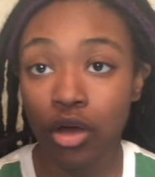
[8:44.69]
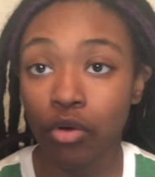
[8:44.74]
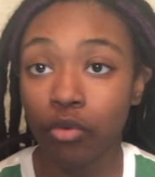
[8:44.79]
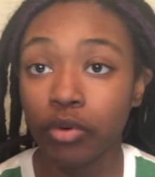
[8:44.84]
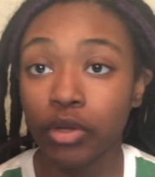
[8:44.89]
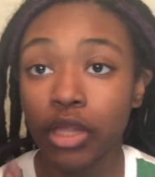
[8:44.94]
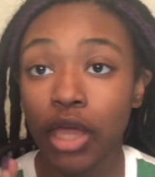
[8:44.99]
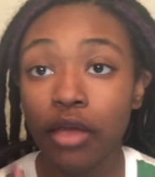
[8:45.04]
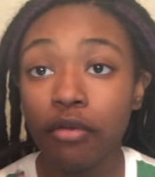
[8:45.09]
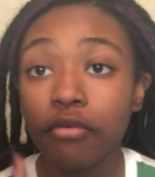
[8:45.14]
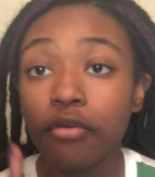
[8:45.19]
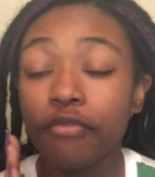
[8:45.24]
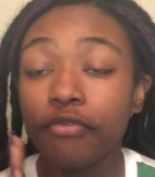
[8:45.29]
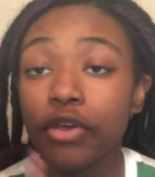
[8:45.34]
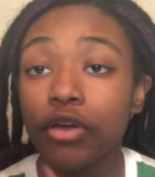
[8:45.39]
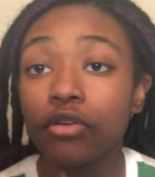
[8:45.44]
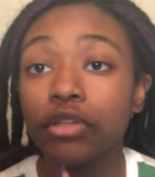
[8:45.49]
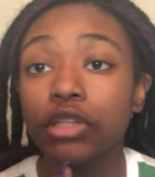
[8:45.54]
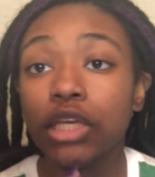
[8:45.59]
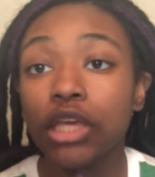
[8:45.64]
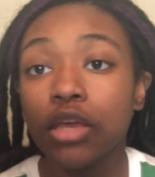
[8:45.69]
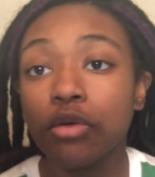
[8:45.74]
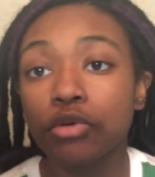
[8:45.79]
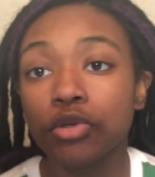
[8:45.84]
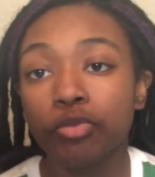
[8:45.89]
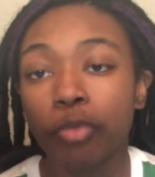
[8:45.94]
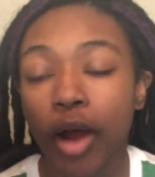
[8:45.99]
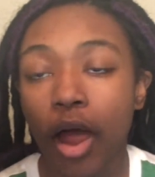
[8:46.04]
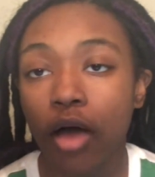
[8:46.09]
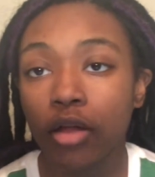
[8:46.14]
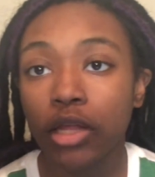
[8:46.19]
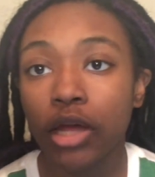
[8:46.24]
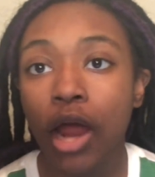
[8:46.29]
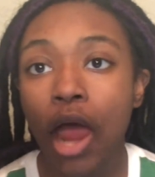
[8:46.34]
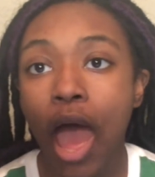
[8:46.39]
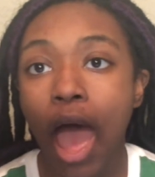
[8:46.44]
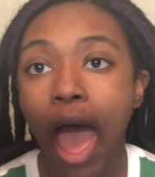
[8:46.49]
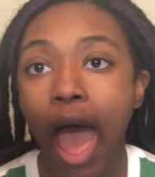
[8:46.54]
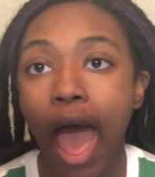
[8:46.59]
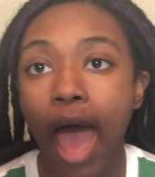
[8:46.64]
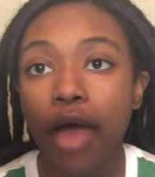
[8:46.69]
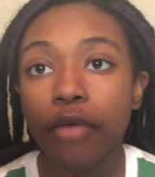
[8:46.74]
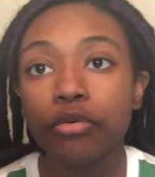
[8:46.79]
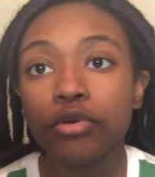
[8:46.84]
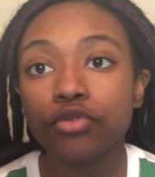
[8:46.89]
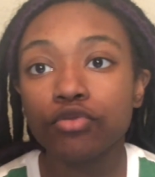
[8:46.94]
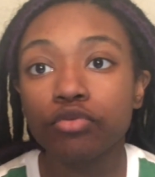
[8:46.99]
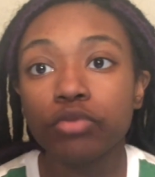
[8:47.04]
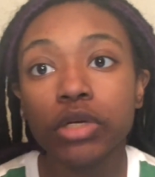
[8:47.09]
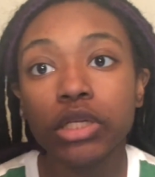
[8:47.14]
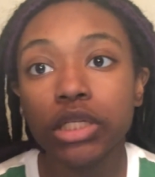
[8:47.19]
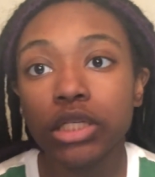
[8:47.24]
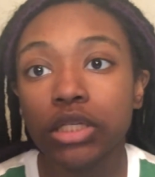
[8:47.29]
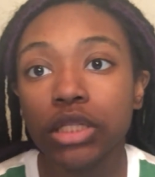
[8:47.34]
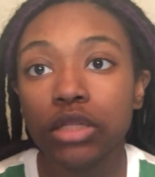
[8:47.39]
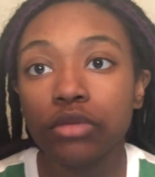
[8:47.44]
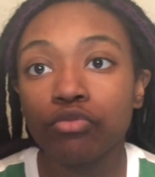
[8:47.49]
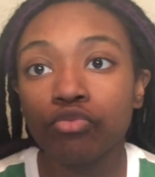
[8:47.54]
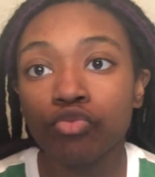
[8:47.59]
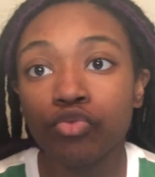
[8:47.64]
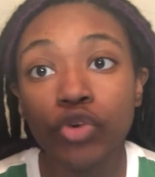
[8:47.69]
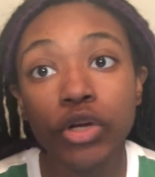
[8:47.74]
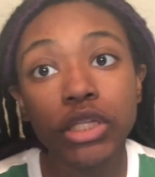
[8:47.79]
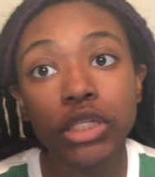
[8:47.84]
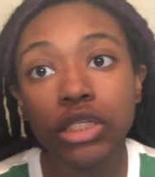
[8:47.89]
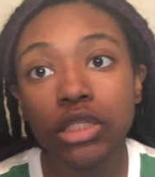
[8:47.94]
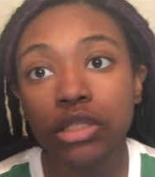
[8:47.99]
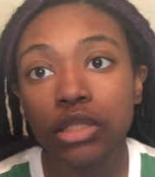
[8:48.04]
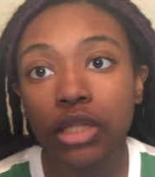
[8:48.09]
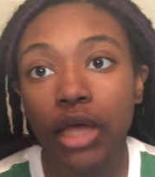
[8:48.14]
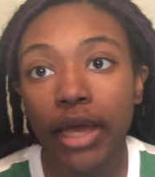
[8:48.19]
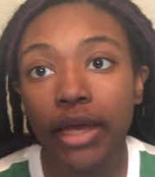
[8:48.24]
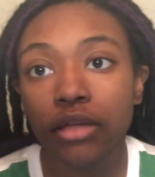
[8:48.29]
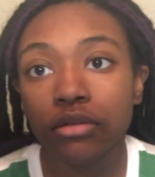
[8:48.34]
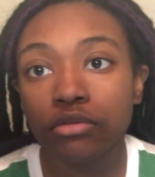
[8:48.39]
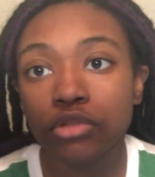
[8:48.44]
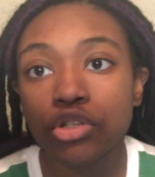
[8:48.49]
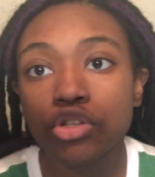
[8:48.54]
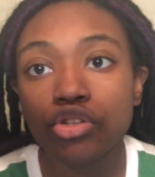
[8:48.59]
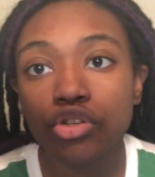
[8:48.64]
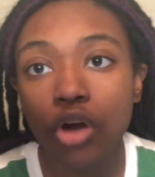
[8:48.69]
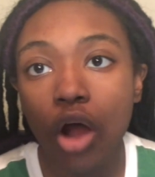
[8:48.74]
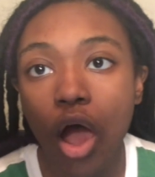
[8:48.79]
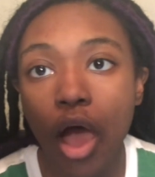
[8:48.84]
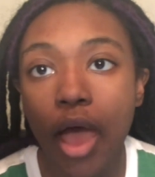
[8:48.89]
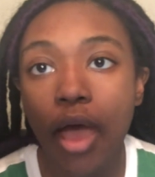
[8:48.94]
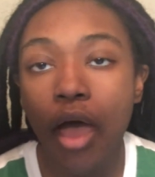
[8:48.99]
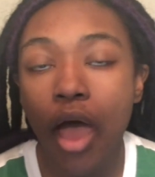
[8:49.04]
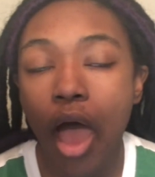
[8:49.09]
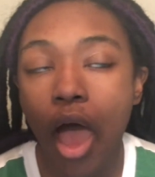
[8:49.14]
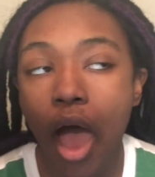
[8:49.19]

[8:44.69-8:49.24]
When they revealed that he was Prowler, I was really, really, like, distraught.